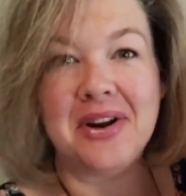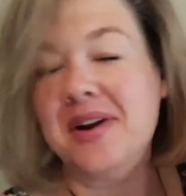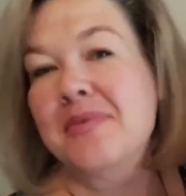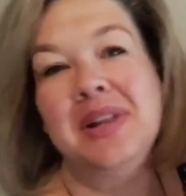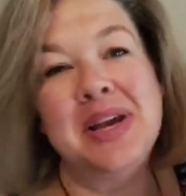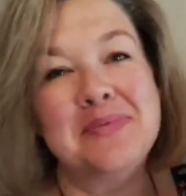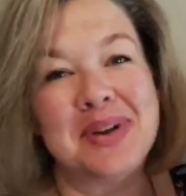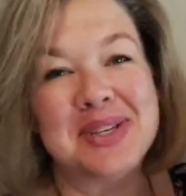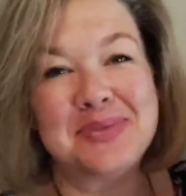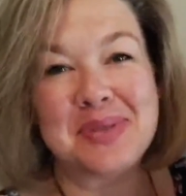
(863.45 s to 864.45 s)
I'm really
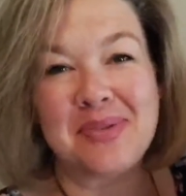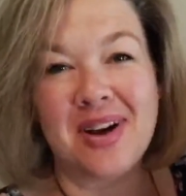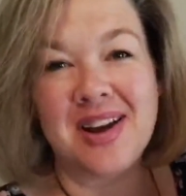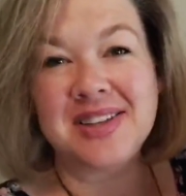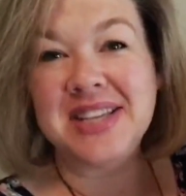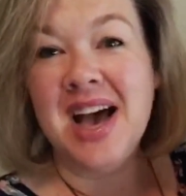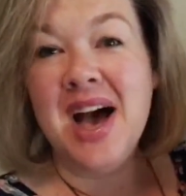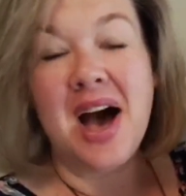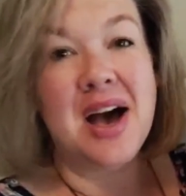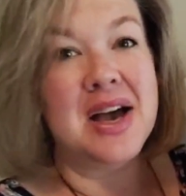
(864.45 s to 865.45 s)
impressed with the products.
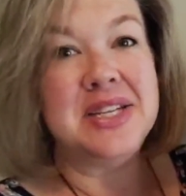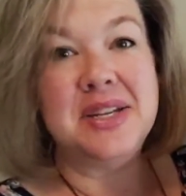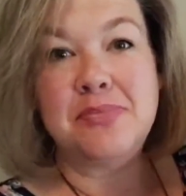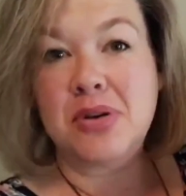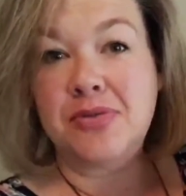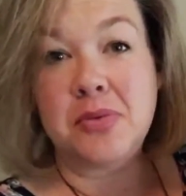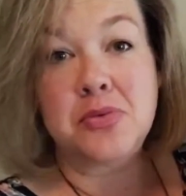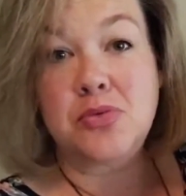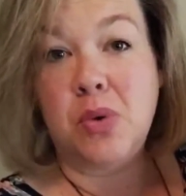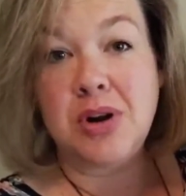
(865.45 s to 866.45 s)
It did perform
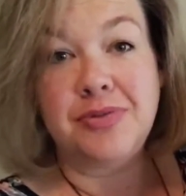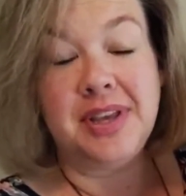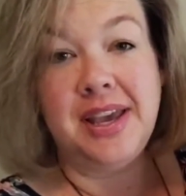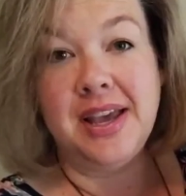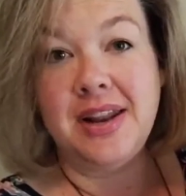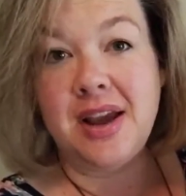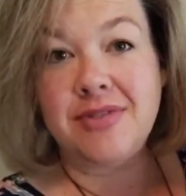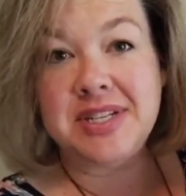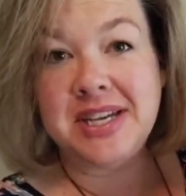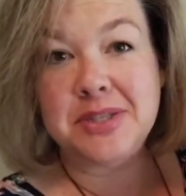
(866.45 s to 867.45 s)
wonderfully in every
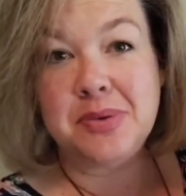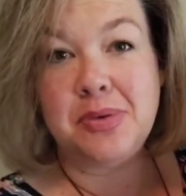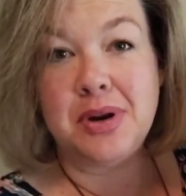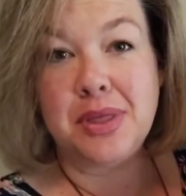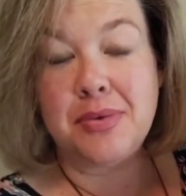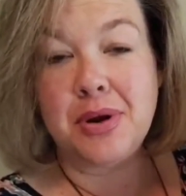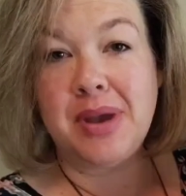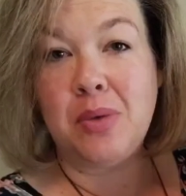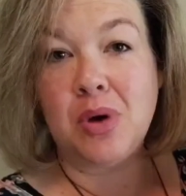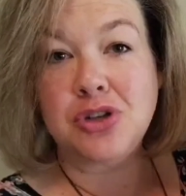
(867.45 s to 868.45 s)
test we put it through.
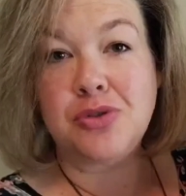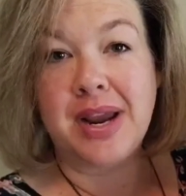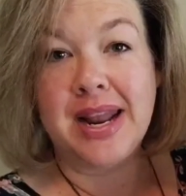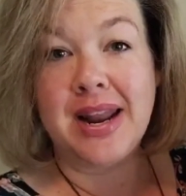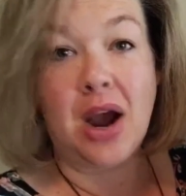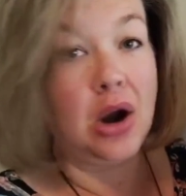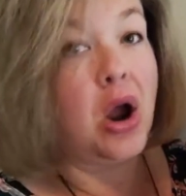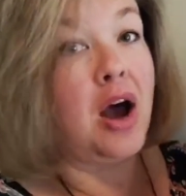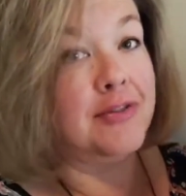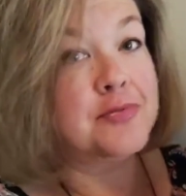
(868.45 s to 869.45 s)
It worked great in our
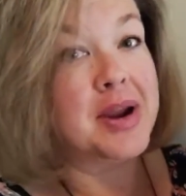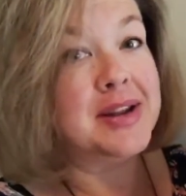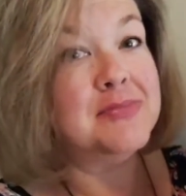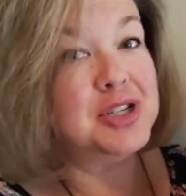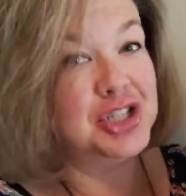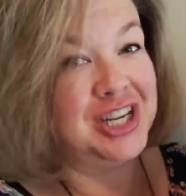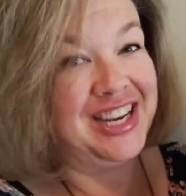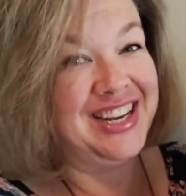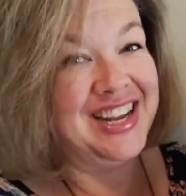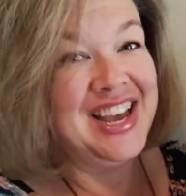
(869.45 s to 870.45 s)
off-brand
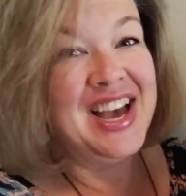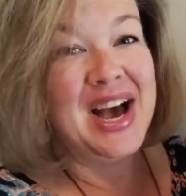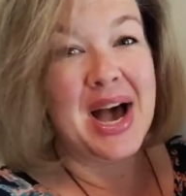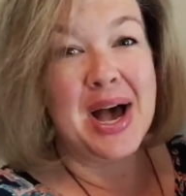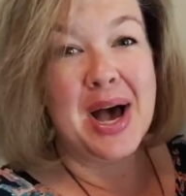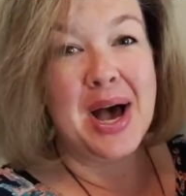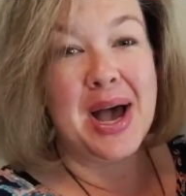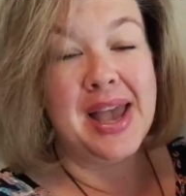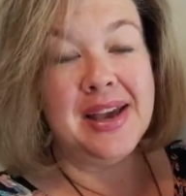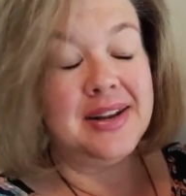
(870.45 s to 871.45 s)
machine.
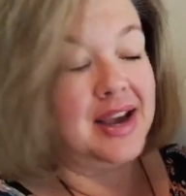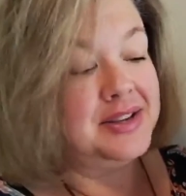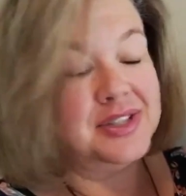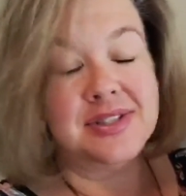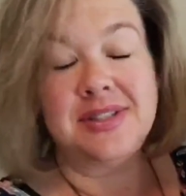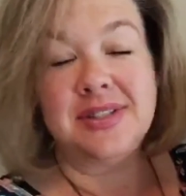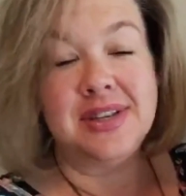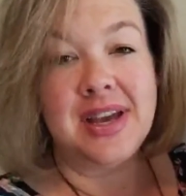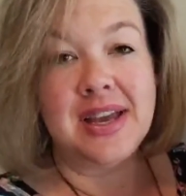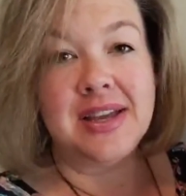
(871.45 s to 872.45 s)
And
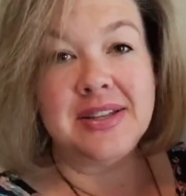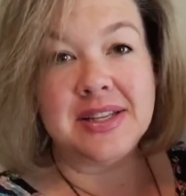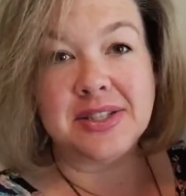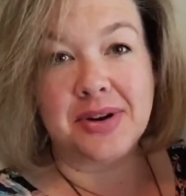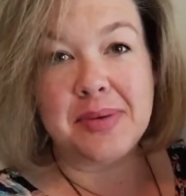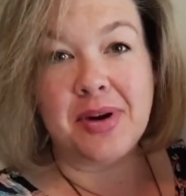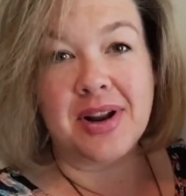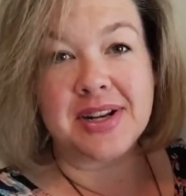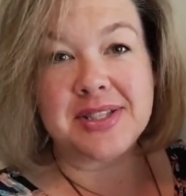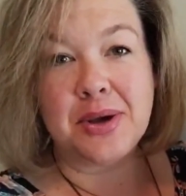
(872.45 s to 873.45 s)
it's a great
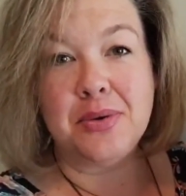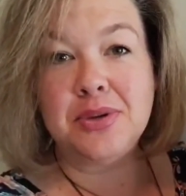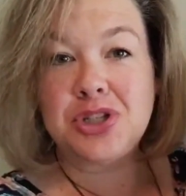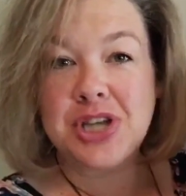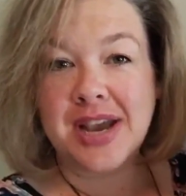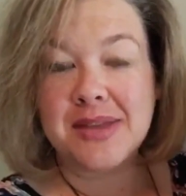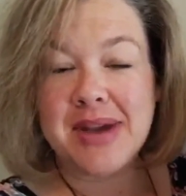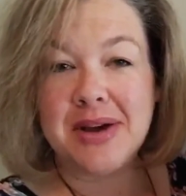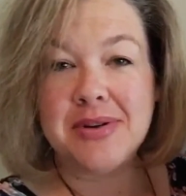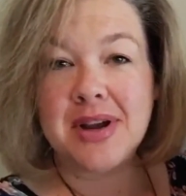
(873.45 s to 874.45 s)
product. So check them
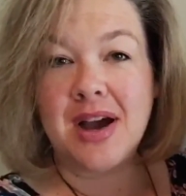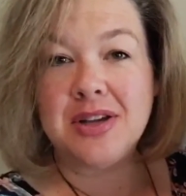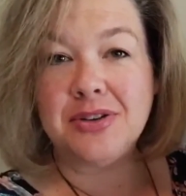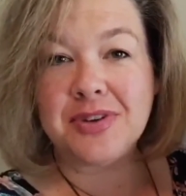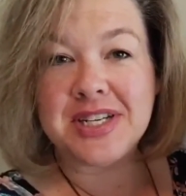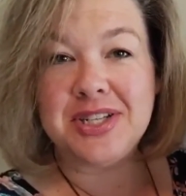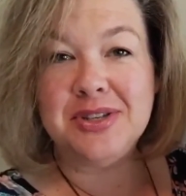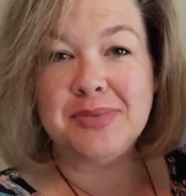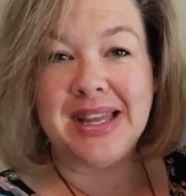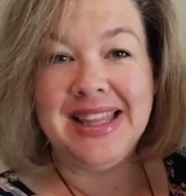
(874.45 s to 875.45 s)
out. Don't forget to use
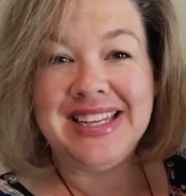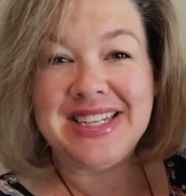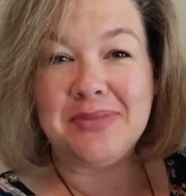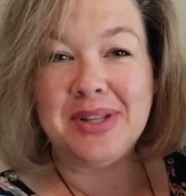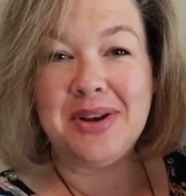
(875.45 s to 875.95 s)
my link down below.